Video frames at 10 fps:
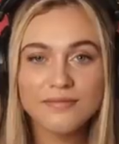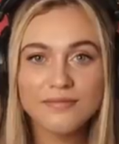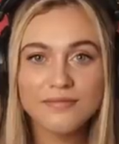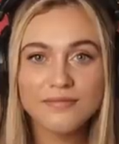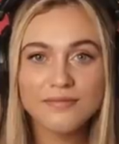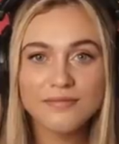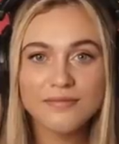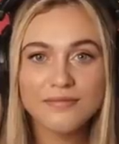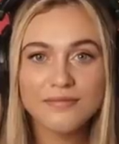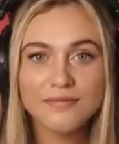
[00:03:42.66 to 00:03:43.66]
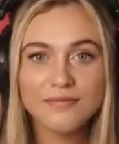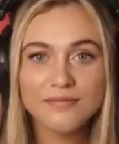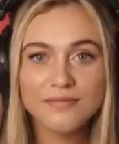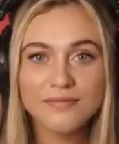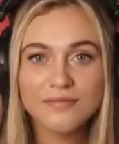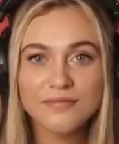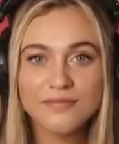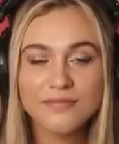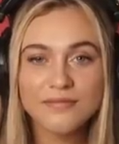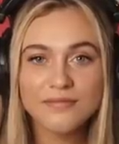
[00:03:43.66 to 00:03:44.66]

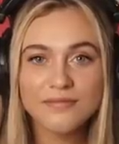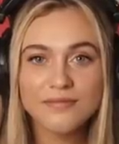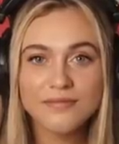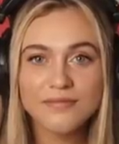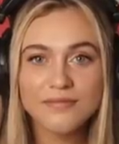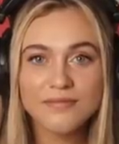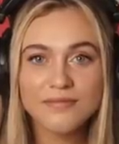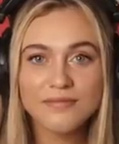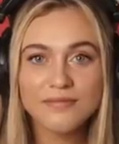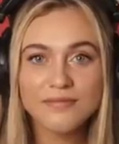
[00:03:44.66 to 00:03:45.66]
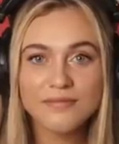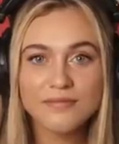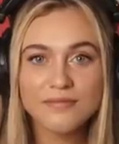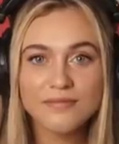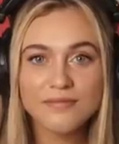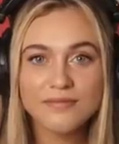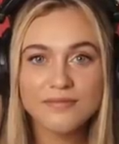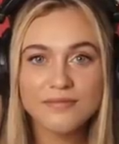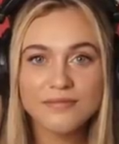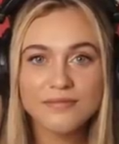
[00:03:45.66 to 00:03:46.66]

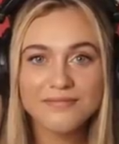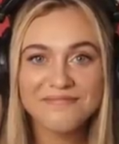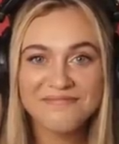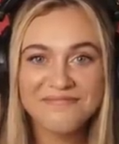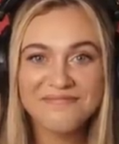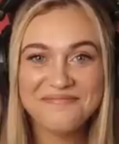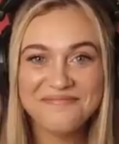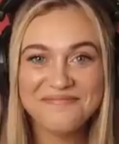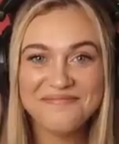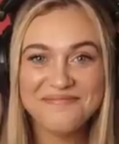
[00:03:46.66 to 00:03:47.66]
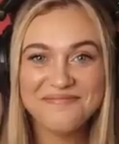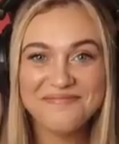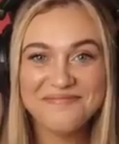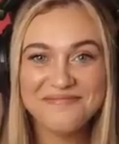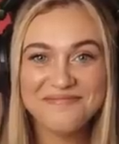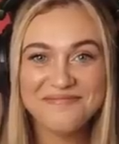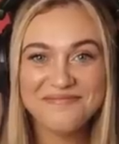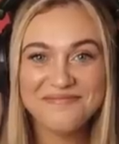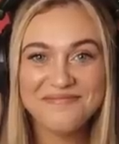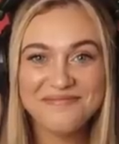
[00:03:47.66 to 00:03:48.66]

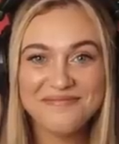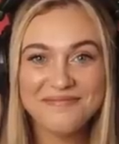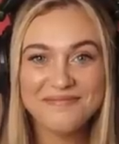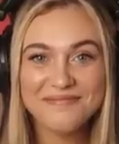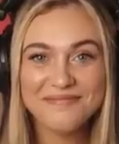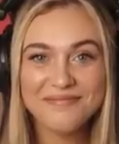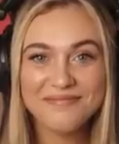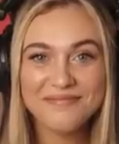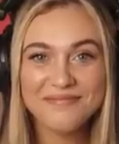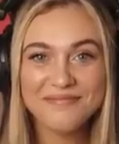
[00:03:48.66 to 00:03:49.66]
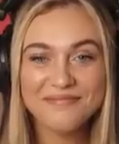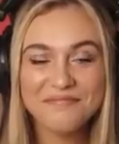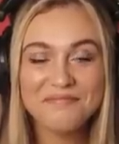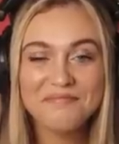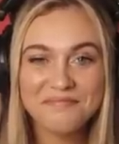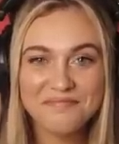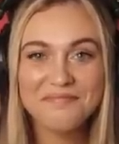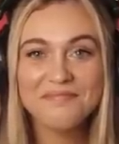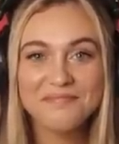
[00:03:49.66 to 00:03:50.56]
[no speech]